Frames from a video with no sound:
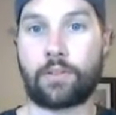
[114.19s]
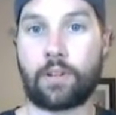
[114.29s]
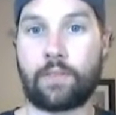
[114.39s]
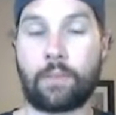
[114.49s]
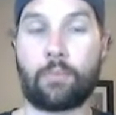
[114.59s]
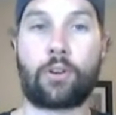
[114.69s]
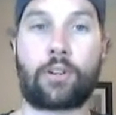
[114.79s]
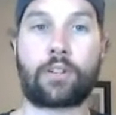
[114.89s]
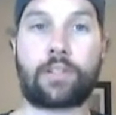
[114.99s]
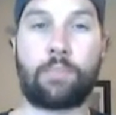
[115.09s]
So if your
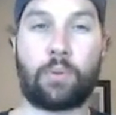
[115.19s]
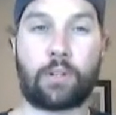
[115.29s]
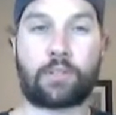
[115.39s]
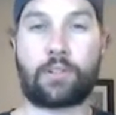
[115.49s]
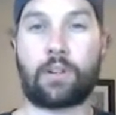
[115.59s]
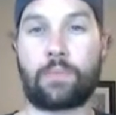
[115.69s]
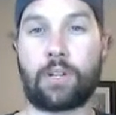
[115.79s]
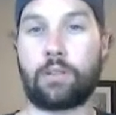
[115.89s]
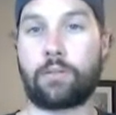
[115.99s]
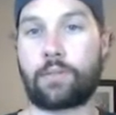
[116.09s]
broker supports
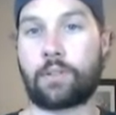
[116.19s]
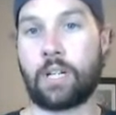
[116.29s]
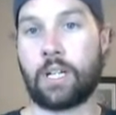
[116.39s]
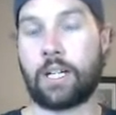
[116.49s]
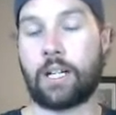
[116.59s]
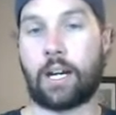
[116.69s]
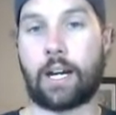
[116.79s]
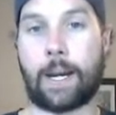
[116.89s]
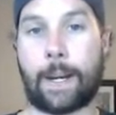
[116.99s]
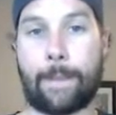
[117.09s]
cryptos,
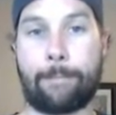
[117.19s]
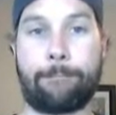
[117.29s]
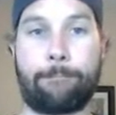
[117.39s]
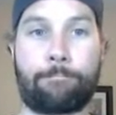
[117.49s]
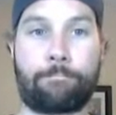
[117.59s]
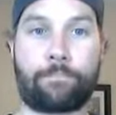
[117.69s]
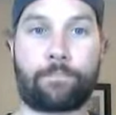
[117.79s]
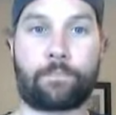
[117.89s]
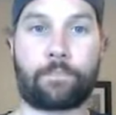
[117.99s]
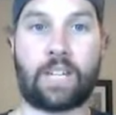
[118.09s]
um,
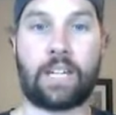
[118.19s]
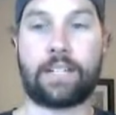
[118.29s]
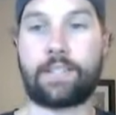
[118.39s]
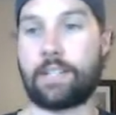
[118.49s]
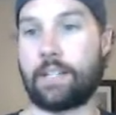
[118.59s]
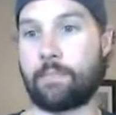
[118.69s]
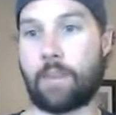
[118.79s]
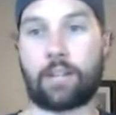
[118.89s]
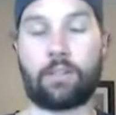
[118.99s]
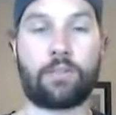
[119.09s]
indices,
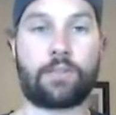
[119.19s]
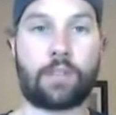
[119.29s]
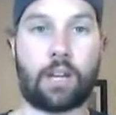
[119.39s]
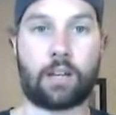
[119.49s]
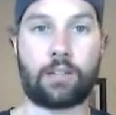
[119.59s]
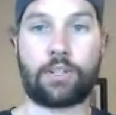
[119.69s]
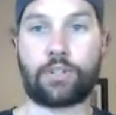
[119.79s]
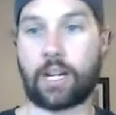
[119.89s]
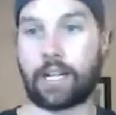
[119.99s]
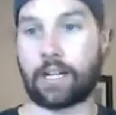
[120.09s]
metals, you can
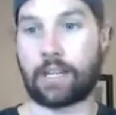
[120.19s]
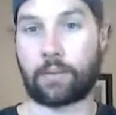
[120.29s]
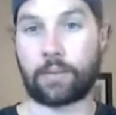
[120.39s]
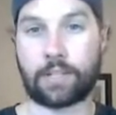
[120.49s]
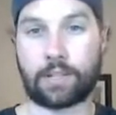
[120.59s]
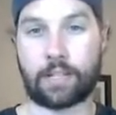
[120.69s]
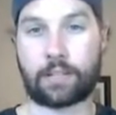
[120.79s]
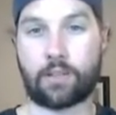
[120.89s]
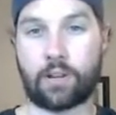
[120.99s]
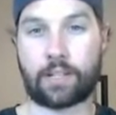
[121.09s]
trade anything with this thing
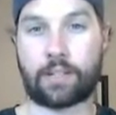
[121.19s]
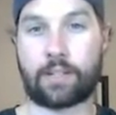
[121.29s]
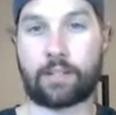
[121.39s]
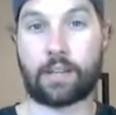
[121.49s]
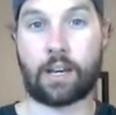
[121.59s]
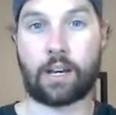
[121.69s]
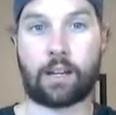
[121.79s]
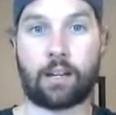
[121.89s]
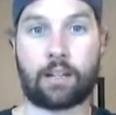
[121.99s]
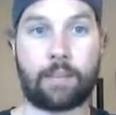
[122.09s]
as long as it's
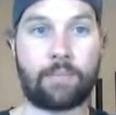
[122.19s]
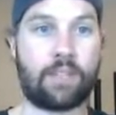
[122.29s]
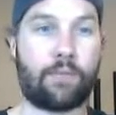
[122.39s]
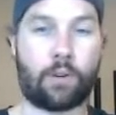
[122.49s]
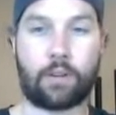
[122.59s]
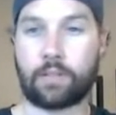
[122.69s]
on MT4.